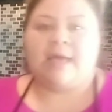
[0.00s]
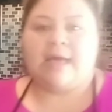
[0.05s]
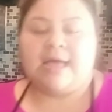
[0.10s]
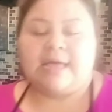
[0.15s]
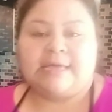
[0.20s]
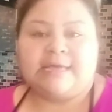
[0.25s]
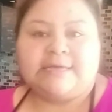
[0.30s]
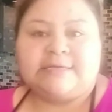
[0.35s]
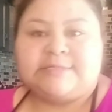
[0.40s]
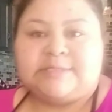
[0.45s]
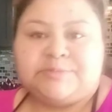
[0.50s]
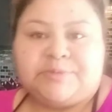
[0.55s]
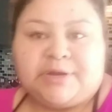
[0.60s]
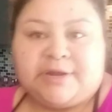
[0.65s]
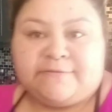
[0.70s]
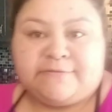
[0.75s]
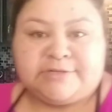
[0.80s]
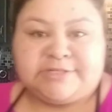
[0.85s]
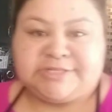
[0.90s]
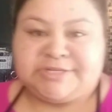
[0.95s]
I guess
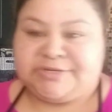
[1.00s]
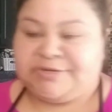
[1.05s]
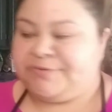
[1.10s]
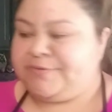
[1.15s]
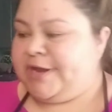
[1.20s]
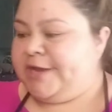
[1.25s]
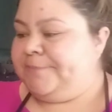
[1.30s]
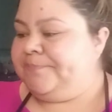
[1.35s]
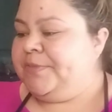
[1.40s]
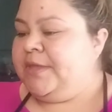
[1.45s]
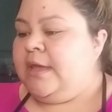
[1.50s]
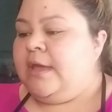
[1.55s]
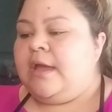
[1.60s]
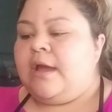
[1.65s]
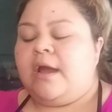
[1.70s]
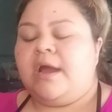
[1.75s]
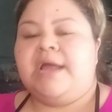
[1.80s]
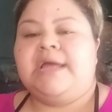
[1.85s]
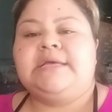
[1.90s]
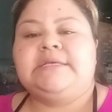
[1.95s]
whatever is good, right?
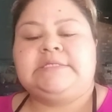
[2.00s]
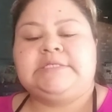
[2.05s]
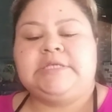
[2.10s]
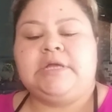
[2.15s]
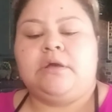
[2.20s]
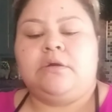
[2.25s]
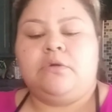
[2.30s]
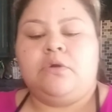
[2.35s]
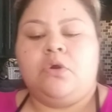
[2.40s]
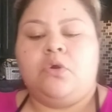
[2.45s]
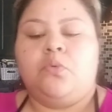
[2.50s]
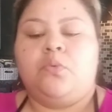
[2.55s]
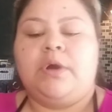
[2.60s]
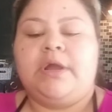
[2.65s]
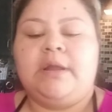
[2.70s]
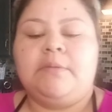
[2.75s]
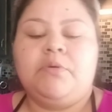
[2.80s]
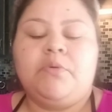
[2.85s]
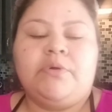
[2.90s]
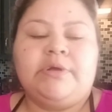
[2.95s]
All right, so what
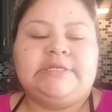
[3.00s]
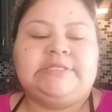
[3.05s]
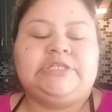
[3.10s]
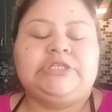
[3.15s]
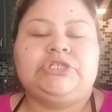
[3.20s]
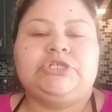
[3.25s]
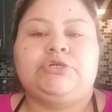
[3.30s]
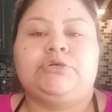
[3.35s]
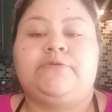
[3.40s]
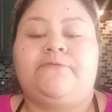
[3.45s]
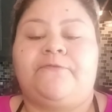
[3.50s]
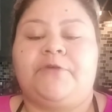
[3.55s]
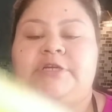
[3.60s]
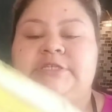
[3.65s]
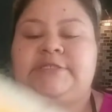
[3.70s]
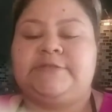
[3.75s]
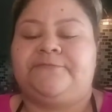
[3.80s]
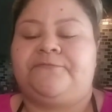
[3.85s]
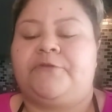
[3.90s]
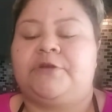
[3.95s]
I'm going to do
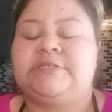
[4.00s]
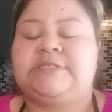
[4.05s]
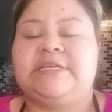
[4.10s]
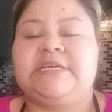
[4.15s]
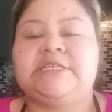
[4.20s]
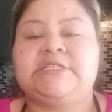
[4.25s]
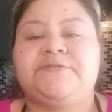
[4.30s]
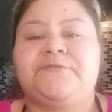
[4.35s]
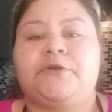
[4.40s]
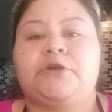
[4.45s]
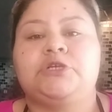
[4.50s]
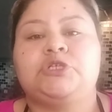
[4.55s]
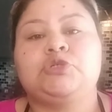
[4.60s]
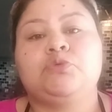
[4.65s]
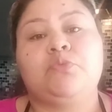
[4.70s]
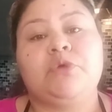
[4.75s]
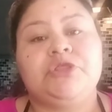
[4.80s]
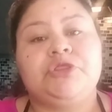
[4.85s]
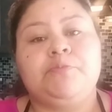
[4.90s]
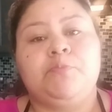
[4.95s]
first thing is
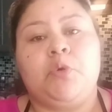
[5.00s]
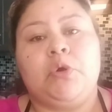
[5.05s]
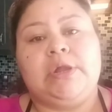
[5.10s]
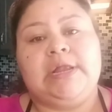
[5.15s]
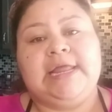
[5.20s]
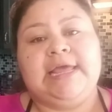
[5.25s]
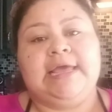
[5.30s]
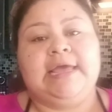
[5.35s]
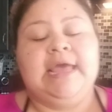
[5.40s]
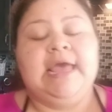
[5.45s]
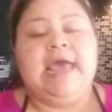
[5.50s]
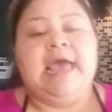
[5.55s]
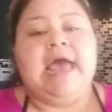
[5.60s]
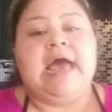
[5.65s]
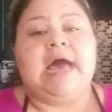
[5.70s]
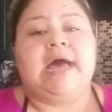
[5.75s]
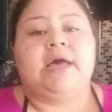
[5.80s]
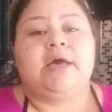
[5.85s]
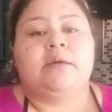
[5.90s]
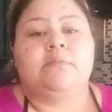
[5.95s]
first, with mole,
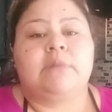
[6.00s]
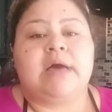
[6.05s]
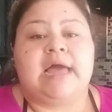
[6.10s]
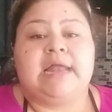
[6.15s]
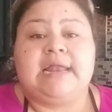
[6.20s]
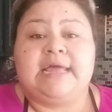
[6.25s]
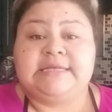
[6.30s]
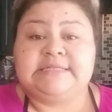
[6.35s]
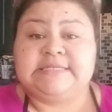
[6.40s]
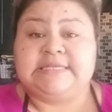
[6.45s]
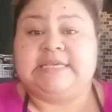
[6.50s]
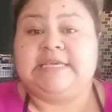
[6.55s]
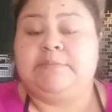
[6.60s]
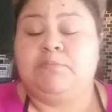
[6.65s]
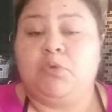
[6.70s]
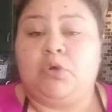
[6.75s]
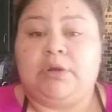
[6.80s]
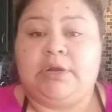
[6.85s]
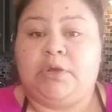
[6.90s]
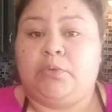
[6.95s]
I like to eat
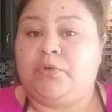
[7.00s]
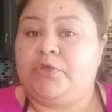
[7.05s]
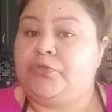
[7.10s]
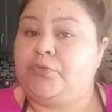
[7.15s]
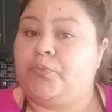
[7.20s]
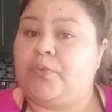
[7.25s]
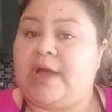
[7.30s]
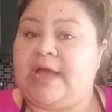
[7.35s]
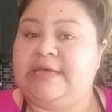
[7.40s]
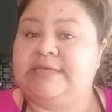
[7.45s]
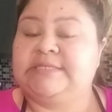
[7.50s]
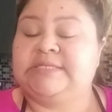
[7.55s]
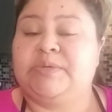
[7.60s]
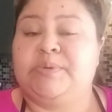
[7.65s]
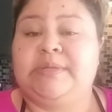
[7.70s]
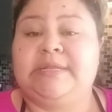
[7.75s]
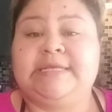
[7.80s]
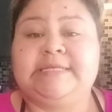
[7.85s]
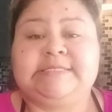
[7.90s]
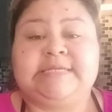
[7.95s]
mole with rice. So
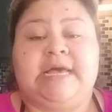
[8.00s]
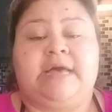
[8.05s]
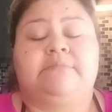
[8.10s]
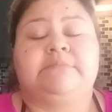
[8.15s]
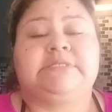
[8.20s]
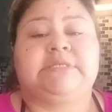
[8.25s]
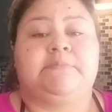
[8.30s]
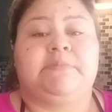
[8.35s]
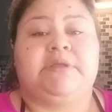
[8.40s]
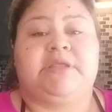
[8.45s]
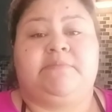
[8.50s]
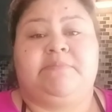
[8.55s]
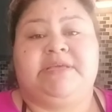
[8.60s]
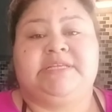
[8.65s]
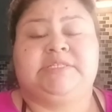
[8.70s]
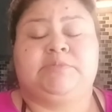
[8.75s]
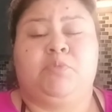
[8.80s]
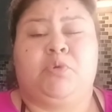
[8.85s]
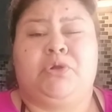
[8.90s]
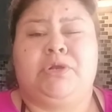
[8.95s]
anytime somebody
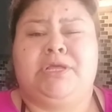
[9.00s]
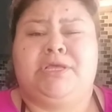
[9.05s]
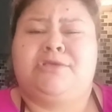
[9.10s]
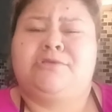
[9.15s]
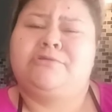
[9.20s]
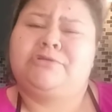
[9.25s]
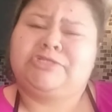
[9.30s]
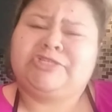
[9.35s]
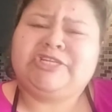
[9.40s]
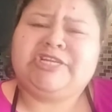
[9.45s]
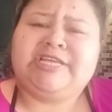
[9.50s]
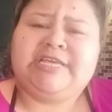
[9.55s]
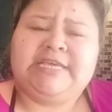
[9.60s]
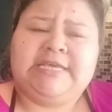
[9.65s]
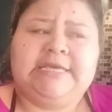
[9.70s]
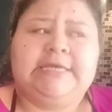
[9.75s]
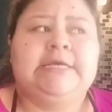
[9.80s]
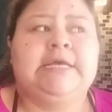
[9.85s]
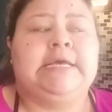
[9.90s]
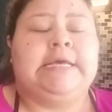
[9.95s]
makes mole,
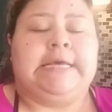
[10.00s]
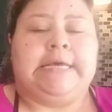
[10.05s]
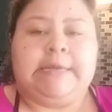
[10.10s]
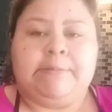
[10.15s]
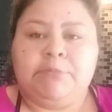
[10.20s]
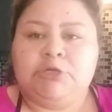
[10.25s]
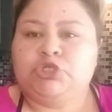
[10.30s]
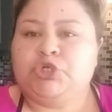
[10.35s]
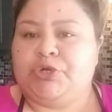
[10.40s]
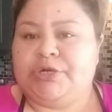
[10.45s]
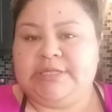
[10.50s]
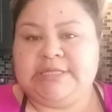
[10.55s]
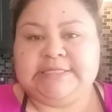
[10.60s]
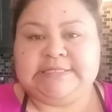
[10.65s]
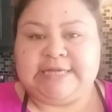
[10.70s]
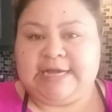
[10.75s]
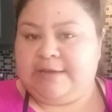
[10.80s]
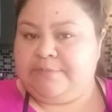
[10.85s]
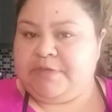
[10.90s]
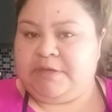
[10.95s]
usually majority of the
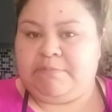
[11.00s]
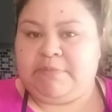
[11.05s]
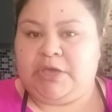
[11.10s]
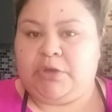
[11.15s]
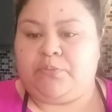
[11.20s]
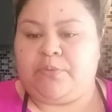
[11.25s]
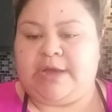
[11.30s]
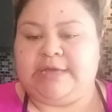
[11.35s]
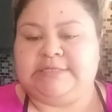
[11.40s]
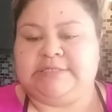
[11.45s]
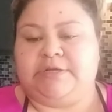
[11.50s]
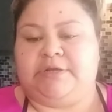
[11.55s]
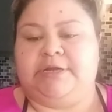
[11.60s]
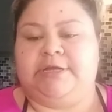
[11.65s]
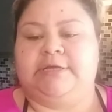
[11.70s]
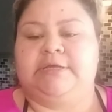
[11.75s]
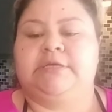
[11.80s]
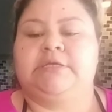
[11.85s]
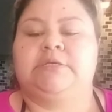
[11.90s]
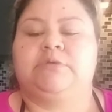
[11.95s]
time they make rice on it,
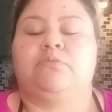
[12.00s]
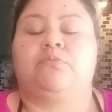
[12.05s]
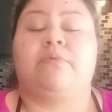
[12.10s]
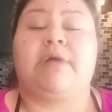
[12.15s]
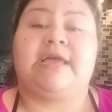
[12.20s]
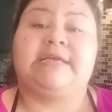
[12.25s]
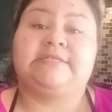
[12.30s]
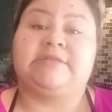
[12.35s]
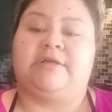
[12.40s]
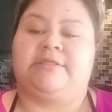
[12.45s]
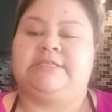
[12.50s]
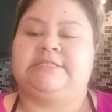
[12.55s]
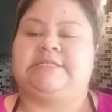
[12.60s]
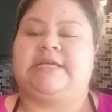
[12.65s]
rice on the